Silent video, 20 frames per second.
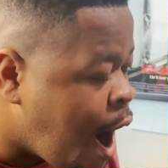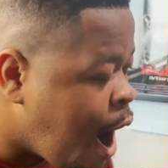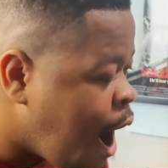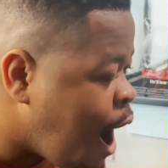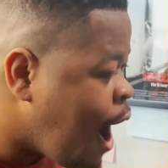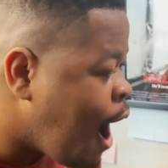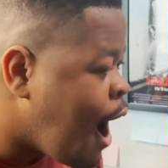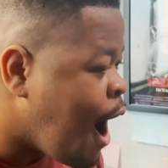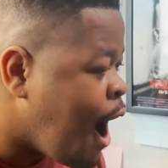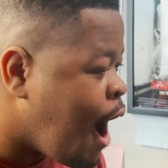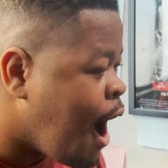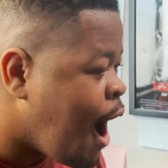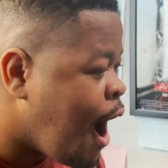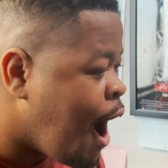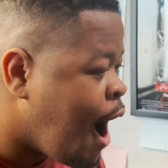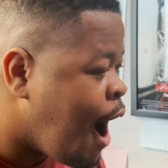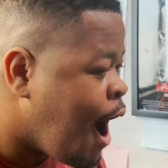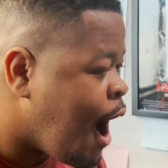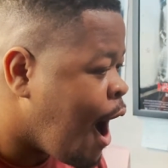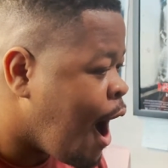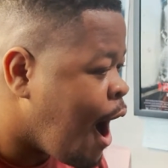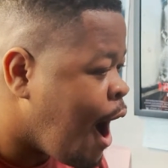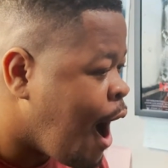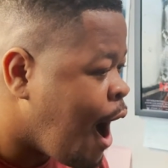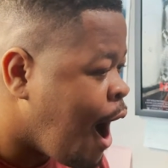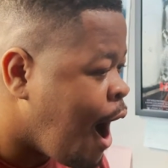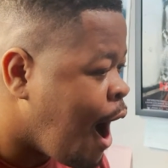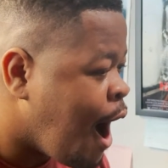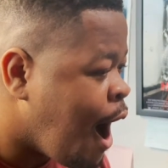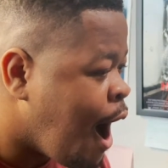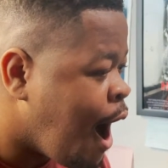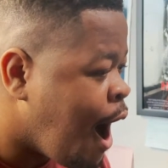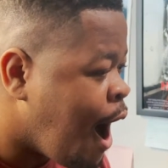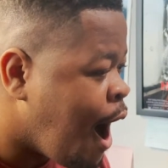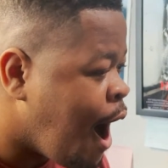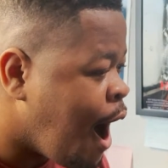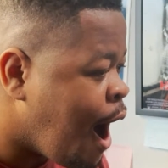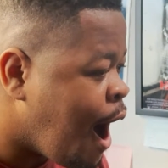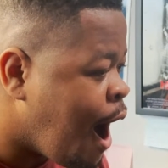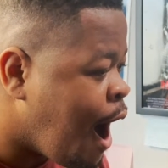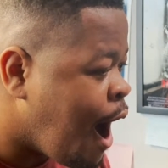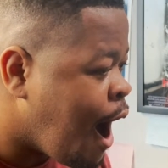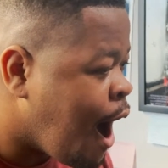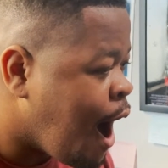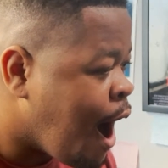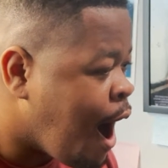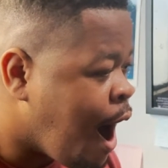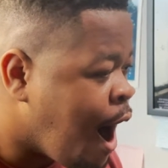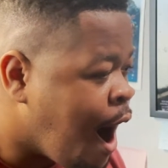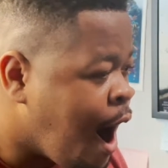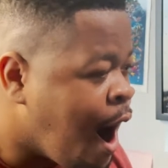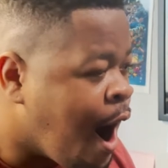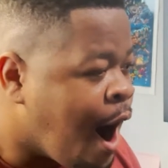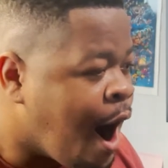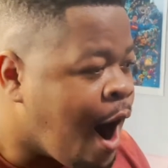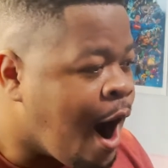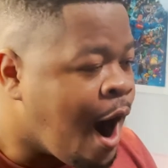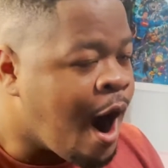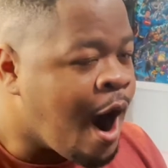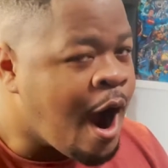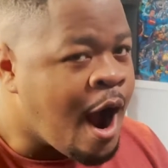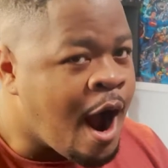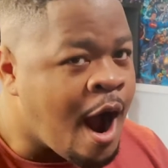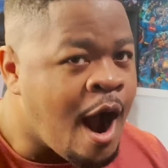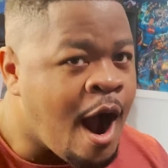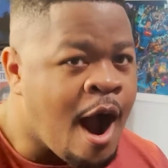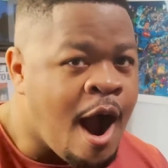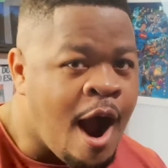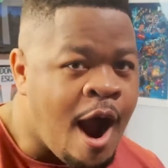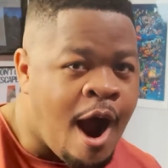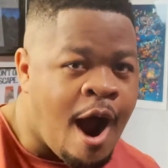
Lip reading: Nothing is said.